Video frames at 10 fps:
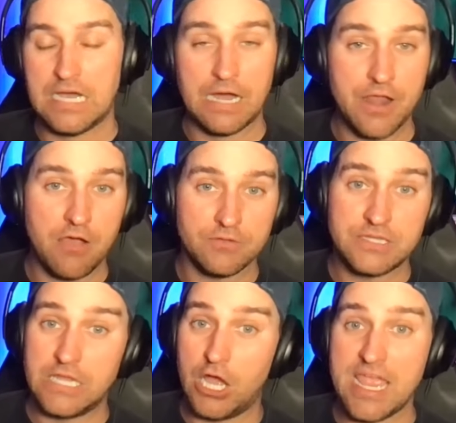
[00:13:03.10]
I don't
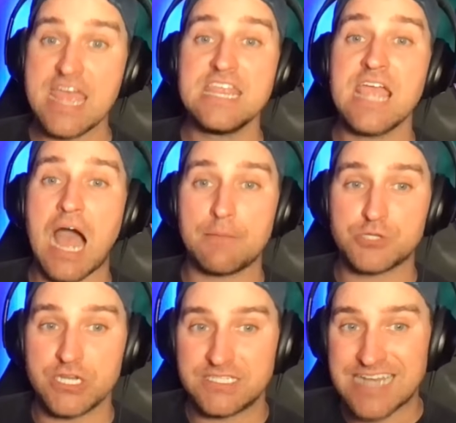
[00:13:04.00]
know. Any
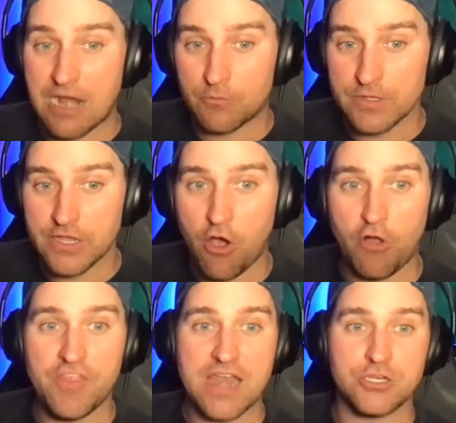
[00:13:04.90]
option is not really
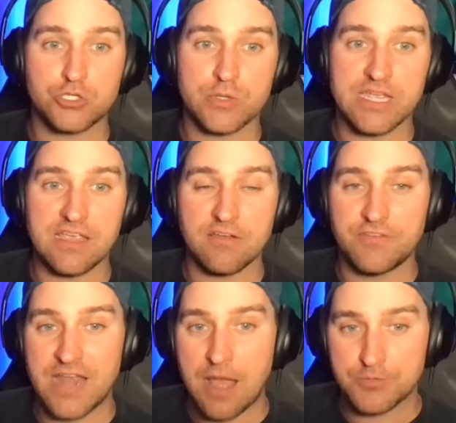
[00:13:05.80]
all that intriguing
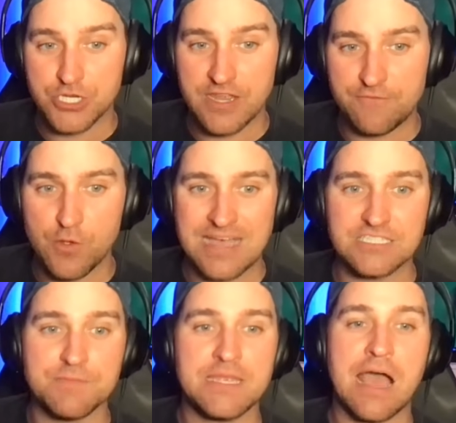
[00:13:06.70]
of an option, if you
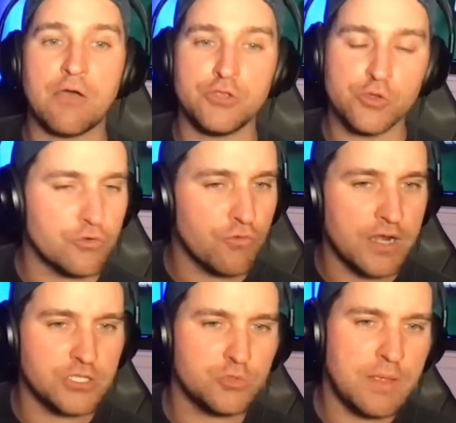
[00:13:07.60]
ask me. Now, you can
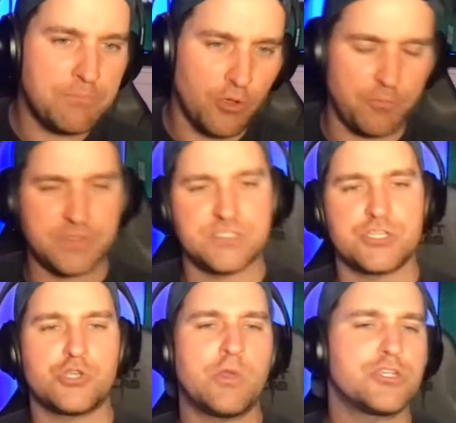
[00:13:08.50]
run into a bullpen
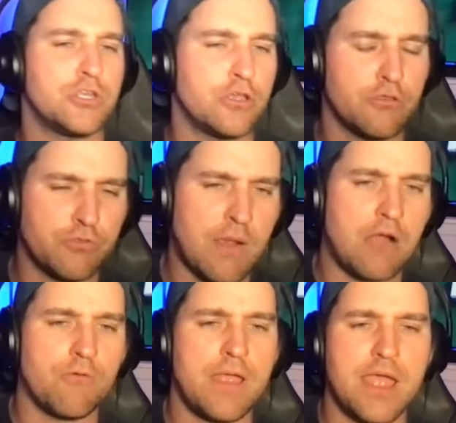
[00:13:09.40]
situation. You can
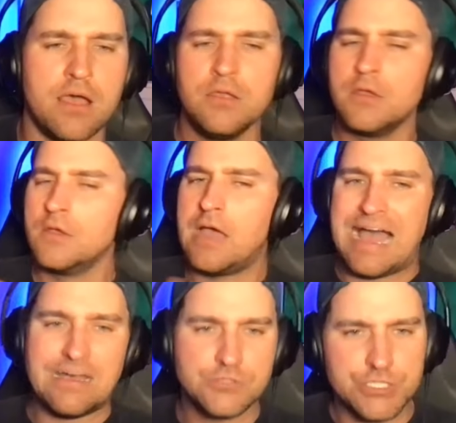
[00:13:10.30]
throw out Rea,
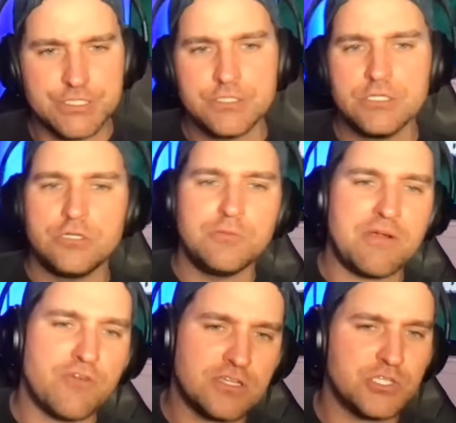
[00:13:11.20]
Houser,
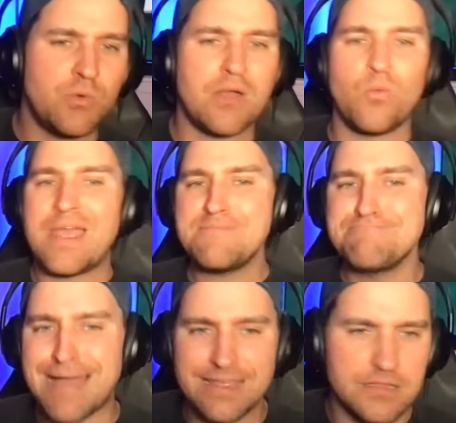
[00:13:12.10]
whomever else you want.
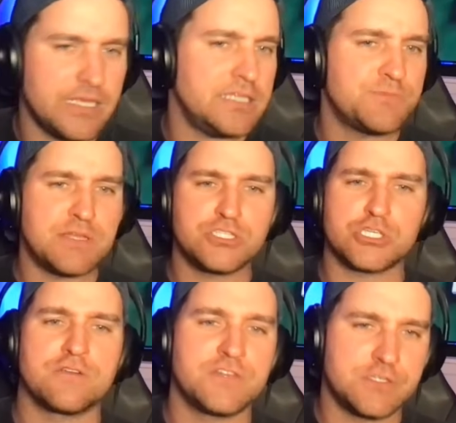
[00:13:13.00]
Wade Miley has been
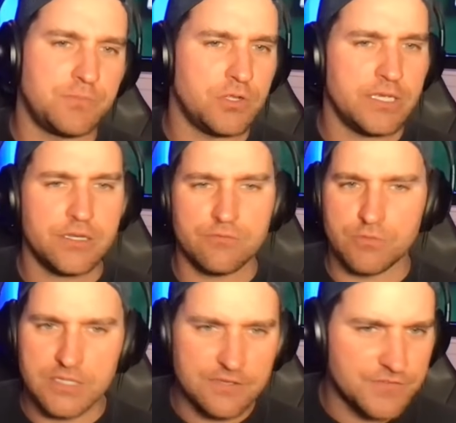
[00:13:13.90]
serviceable
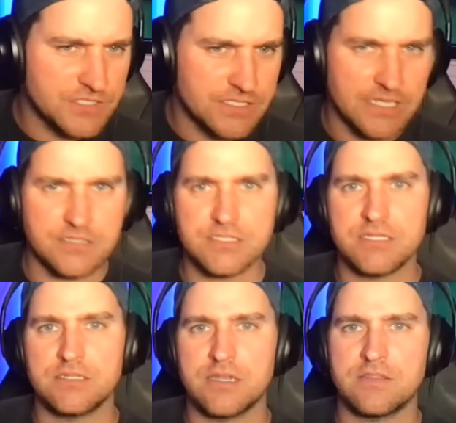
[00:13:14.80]
in relief
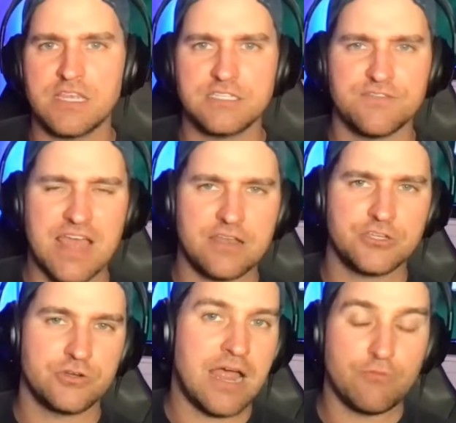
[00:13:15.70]
stints and, and things of that
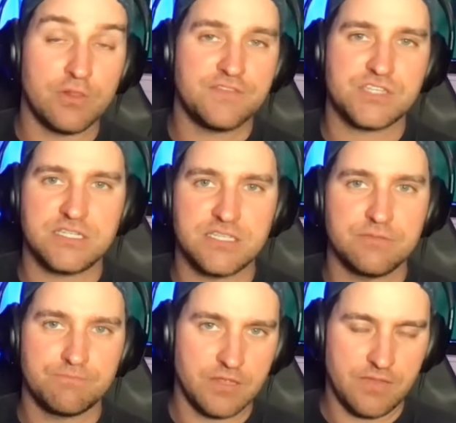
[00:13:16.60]
nature. Not relief stints
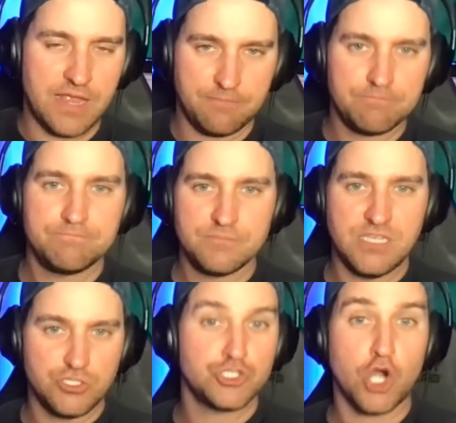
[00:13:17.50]
and uh, like
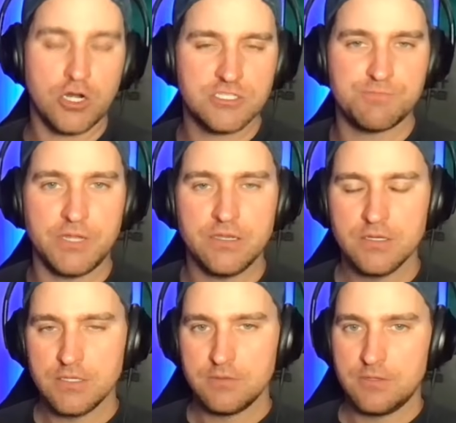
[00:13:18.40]
he starts, but
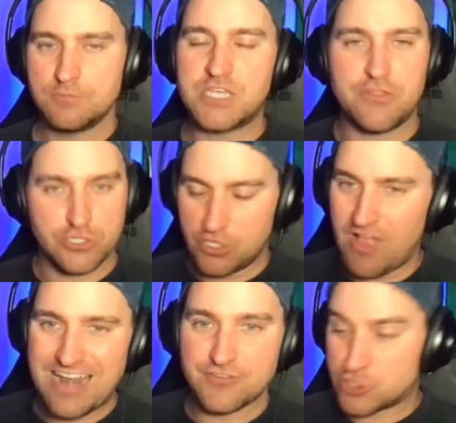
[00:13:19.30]
I'm saying there's a
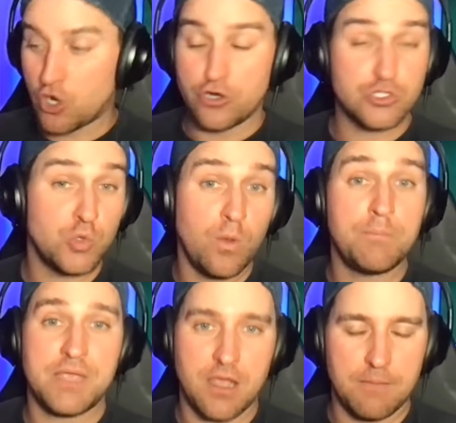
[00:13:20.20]
lot of starters who
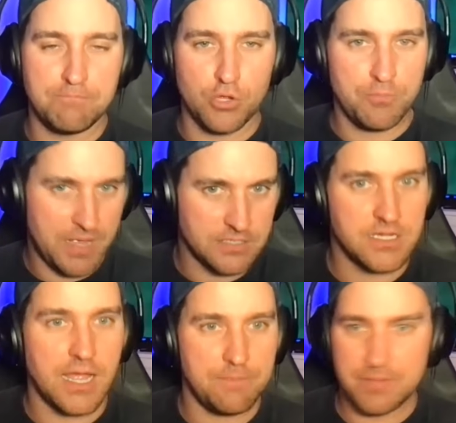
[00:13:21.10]
will become
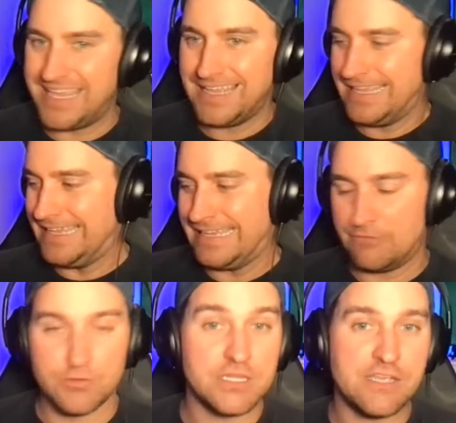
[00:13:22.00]
bullpen type uh,
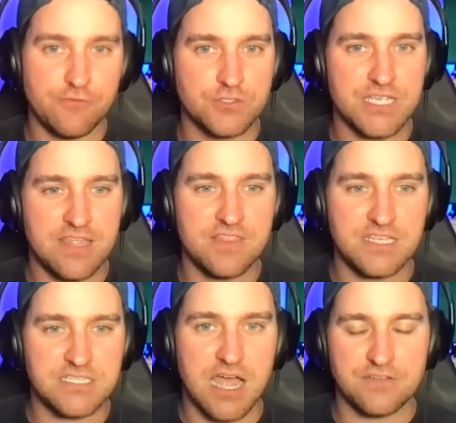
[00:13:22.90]
relievers in
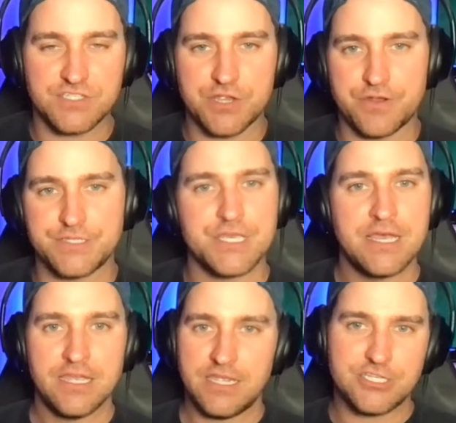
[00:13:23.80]
these kind of series.
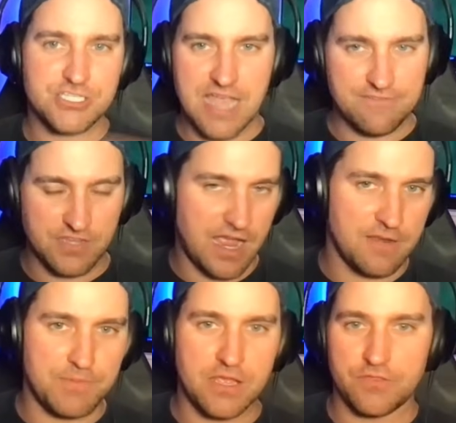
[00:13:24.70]
You just have to
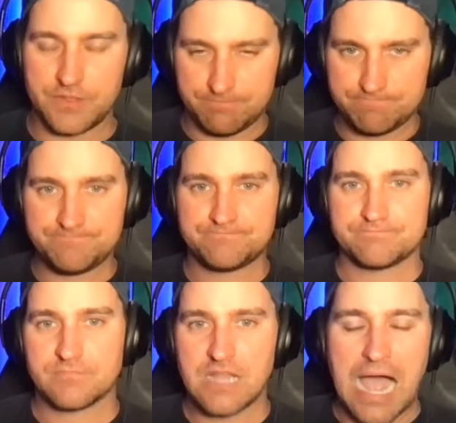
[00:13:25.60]
kind of be on the
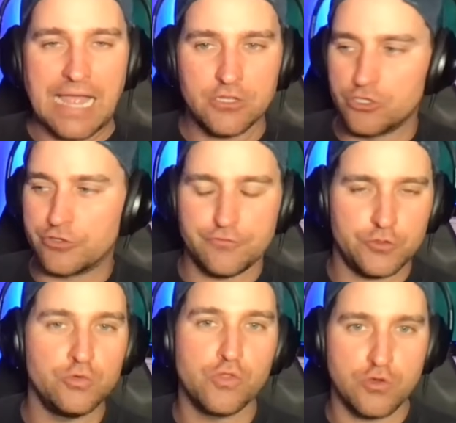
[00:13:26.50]
high alert of
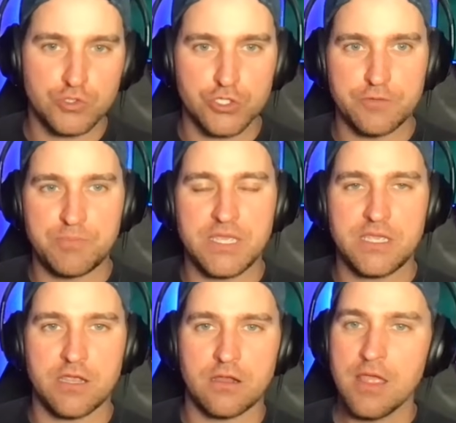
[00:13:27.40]
who those could
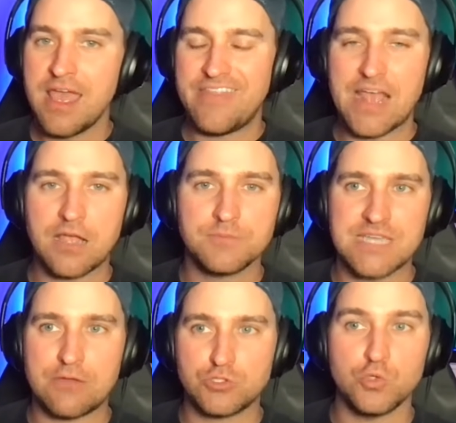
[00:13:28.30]
be here. And that
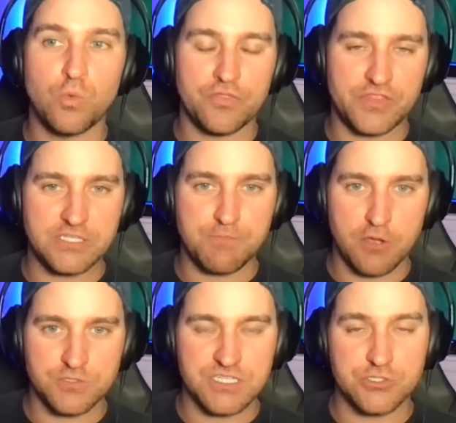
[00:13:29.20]
comes down to what these
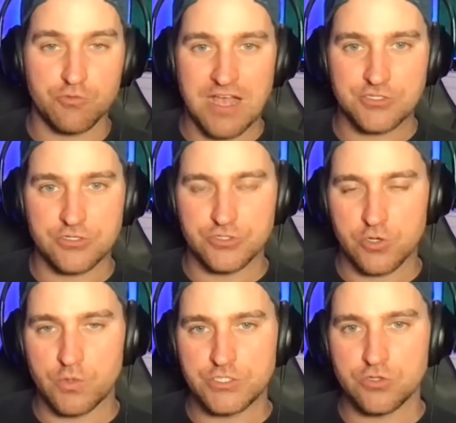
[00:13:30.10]
postseason rosters
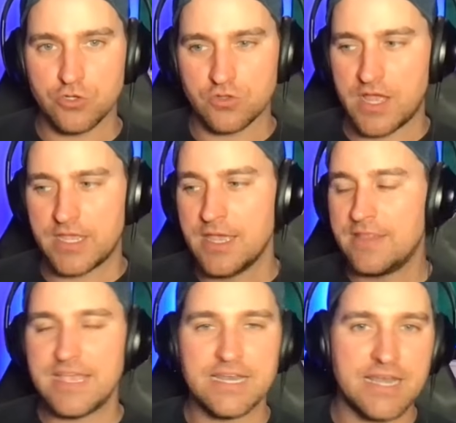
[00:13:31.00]
are going to look like.
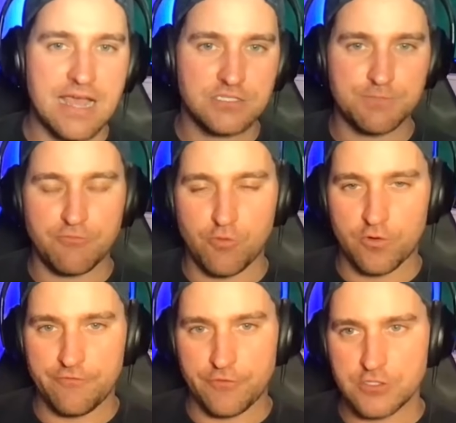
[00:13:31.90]
They get announced
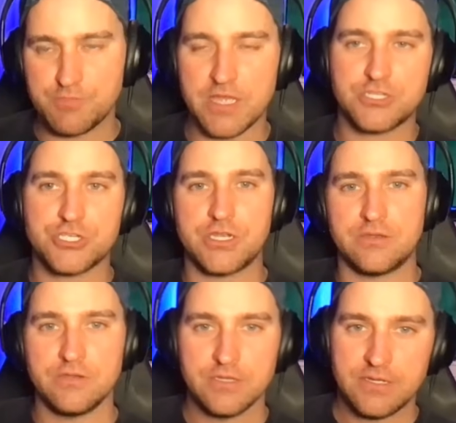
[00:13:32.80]
before the first pitch,
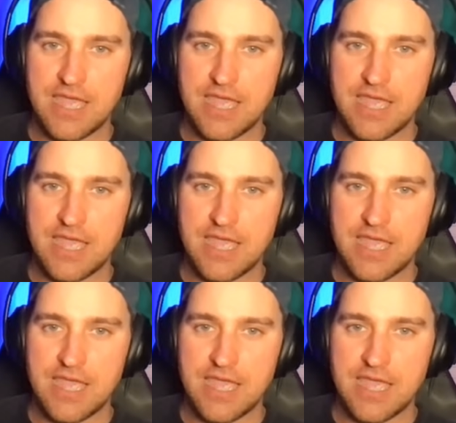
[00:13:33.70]
and